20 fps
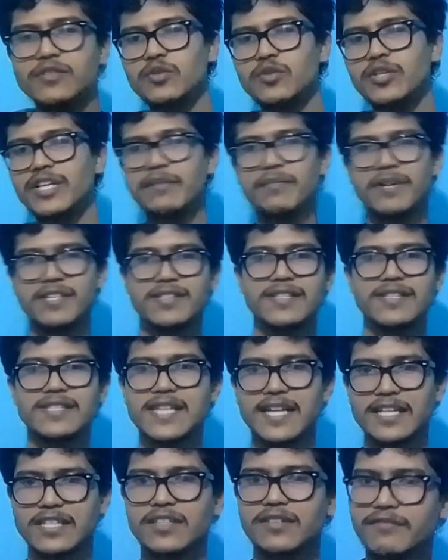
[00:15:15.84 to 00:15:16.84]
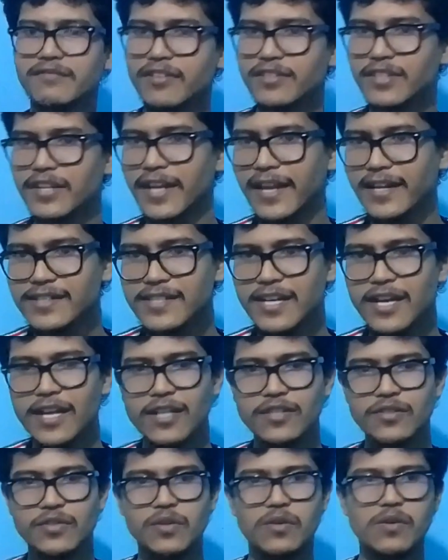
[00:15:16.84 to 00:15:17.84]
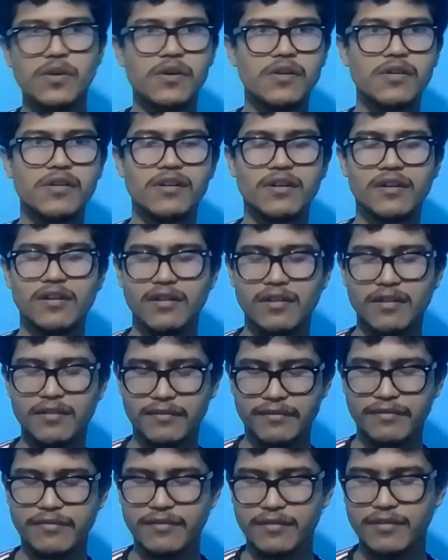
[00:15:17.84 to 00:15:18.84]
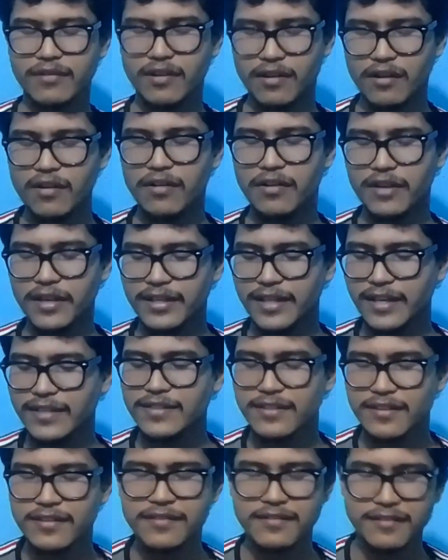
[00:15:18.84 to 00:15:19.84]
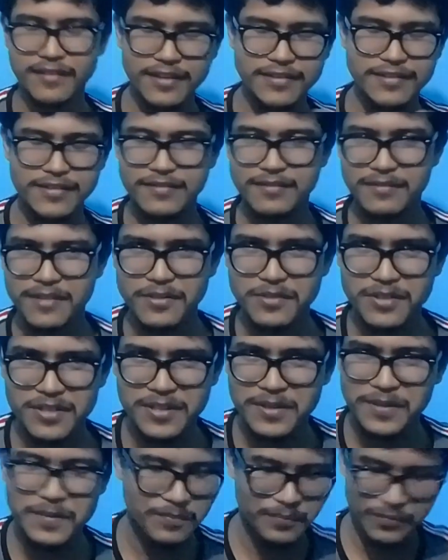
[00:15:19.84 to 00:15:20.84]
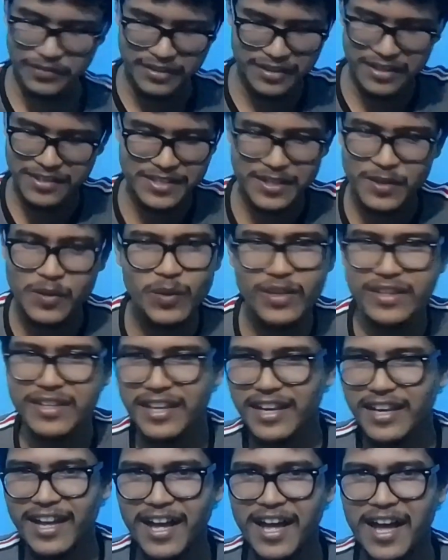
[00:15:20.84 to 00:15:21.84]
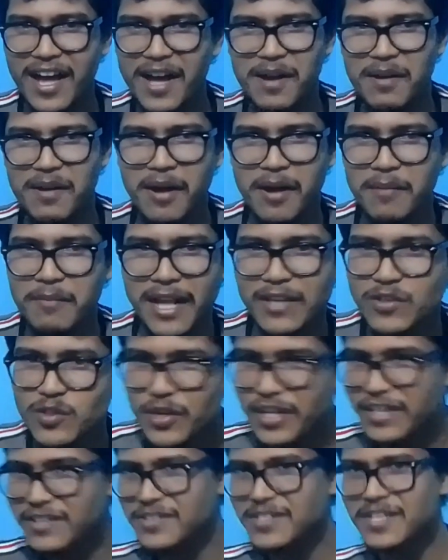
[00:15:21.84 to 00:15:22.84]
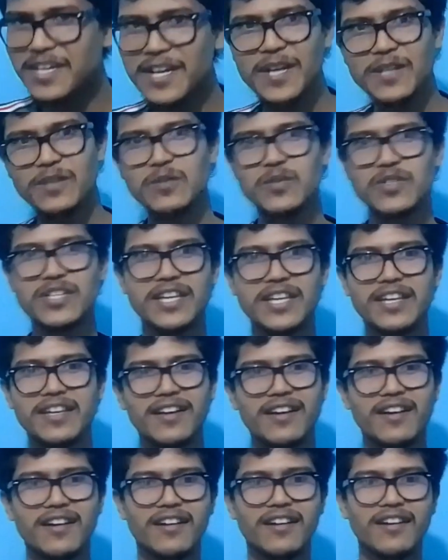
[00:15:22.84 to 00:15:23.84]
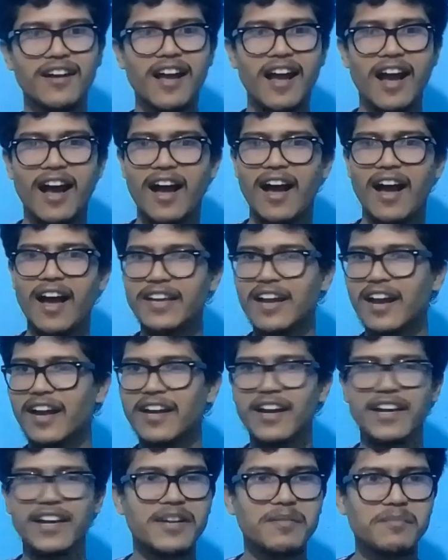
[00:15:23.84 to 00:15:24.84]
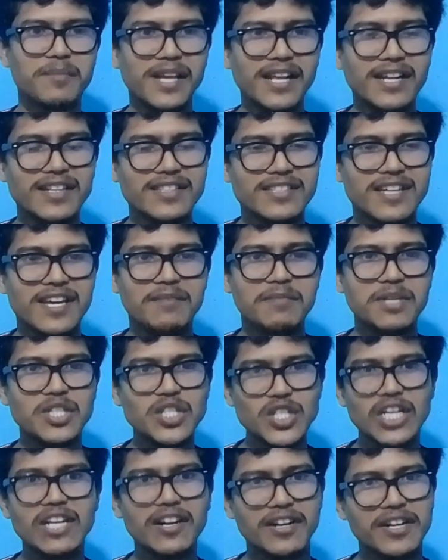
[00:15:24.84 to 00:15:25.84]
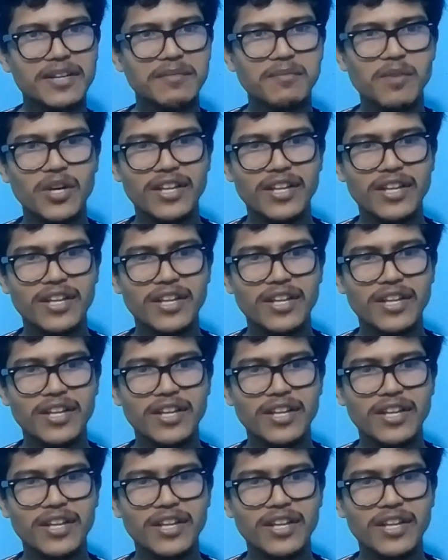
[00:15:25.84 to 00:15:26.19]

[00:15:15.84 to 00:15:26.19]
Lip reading: to give us instruction for the next. So okay, that's the cool thing. I'm astonished to say I can build a machine learning